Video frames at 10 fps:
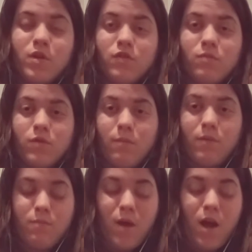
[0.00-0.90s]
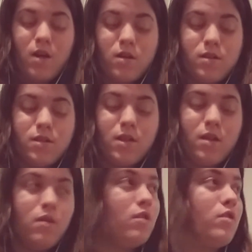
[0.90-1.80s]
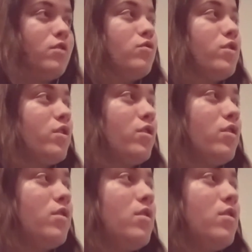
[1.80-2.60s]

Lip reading: from coming back because they are a trigger.